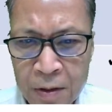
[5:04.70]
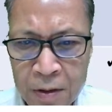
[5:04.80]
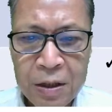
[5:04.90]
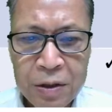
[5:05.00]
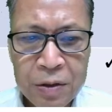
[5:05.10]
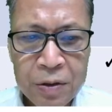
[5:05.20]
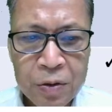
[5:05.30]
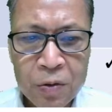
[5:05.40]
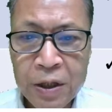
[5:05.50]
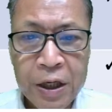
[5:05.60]
You
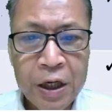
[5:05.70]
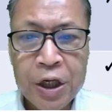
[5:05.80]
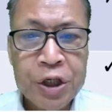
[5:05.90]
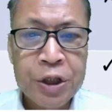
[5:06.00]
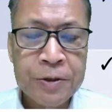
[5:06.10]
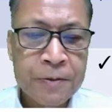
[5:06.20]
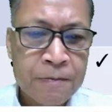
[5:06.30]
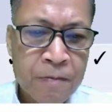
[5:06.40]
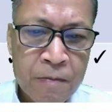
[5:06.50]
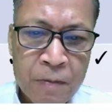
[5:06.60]
don't need a kitchen,
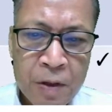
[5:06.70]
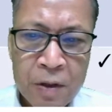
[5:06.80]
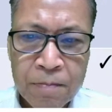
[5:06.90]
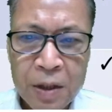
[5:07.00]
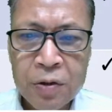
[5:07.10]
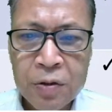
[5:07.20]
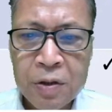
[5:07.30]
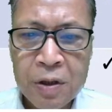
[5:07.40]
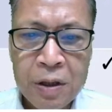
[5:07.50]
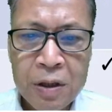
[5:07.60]
but
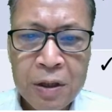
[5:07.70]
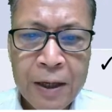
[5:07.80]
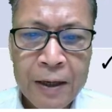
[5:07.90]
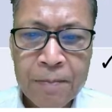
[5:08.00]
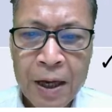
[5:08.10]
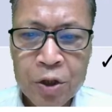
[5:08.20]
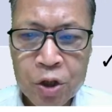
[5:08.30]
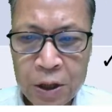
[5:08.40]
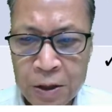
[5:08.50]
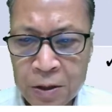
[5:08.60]
you need a
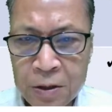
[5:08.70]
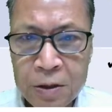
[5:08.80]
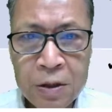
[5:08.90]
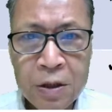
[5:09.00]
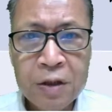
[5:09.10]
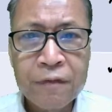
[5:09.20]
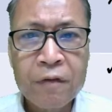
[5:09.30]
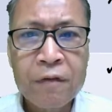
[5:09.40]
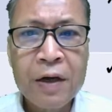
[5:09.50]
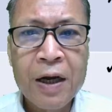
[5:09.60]
pantry. This is for
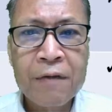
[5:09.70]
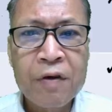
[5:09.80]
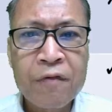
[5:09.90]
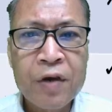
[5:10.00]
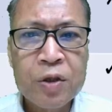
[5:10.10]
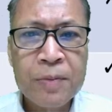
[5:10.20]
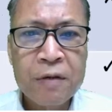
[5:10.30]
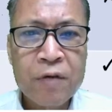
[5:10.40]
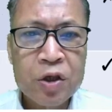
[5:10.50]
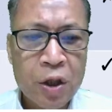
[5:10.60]
light refreshment
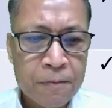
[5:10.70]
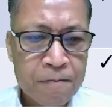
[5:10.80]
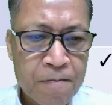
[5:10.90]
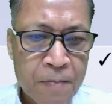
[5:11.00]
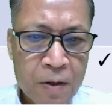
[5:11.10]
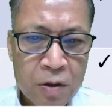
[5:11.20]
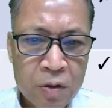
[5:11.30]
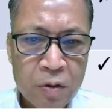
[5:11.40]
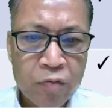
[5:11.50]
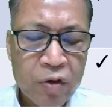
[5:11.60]
restaurant. So
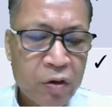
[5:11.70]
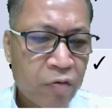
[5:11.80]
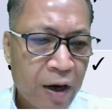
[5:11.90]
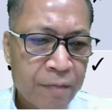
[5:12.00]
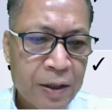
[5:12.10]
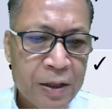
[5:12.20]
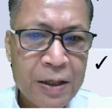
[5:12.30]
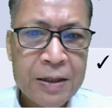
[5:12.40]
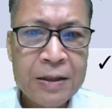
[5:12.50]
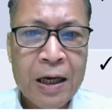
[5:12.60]
the requirement
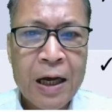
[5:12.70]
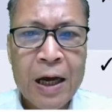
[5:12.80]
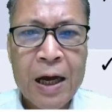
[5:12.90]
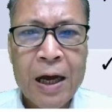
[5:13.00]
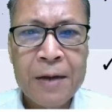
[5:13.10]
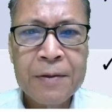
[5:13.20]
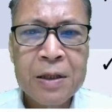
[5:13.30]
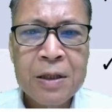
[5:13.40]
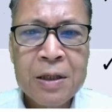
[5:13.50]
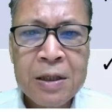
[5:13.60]
is
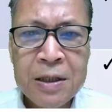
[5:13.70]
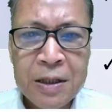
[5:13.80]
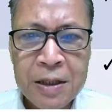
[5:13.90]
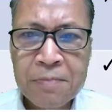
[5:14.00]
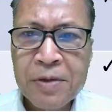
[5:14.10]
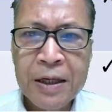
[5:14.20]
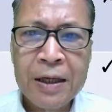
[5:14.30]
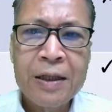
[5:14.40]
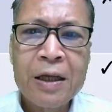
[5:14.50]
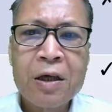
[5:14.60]
simpler
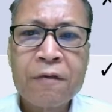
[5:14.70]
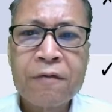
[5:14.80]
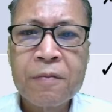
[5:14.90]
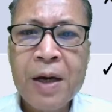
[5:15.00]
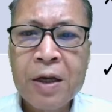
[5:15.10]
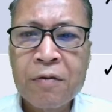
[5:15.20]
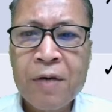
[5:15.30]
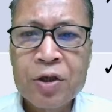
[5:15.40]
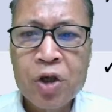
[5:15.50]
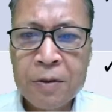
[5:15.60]
than the full menu
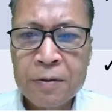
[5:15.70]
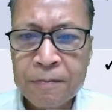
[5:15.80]
restaurant.